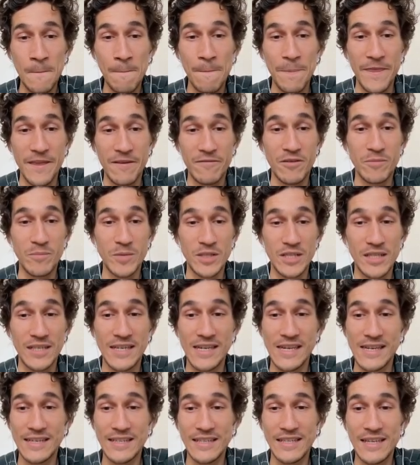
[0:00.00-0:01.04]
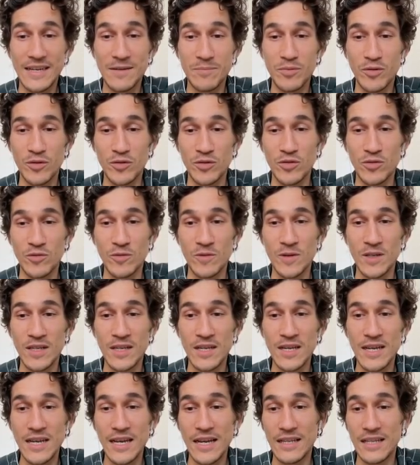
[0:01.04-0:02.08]
everybody ganged up on you.
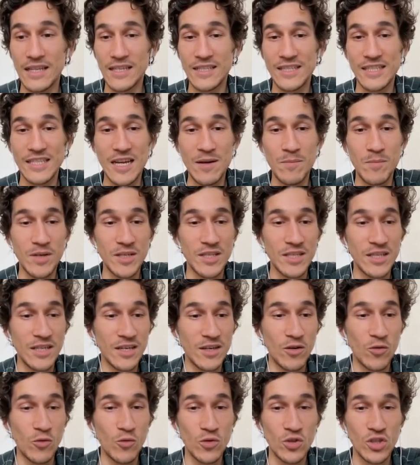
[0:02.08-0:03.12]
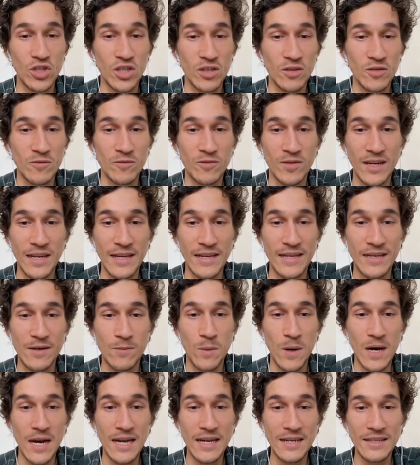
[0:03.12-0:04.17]
And then somebody who is really
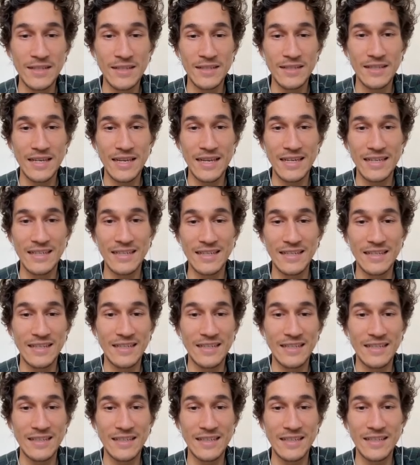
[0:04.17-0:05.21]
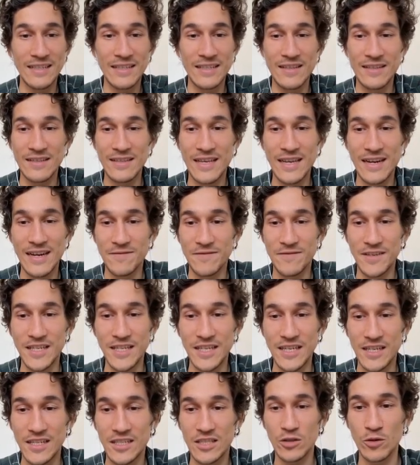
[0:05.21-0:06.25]
quiet and they are
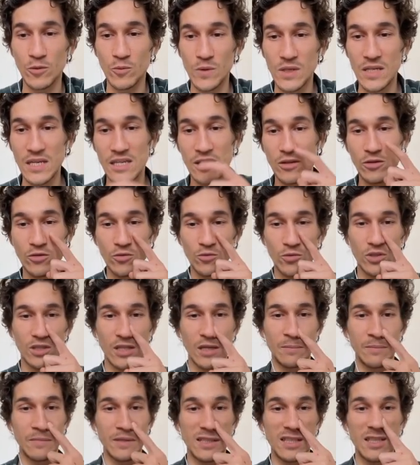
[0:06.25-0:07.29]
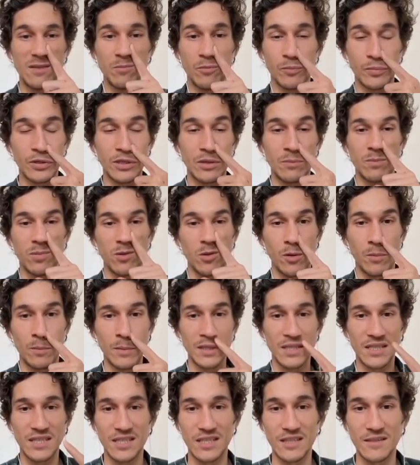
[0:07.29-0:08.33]
winning. So we need to do some
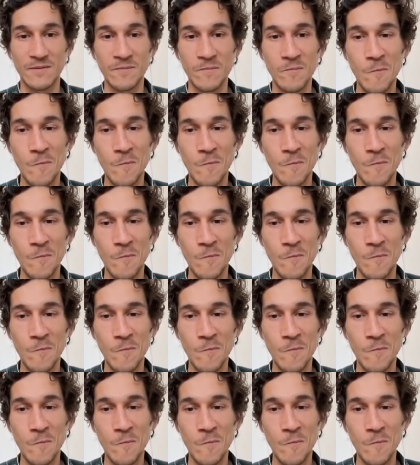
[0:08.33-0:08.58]
diplomacy.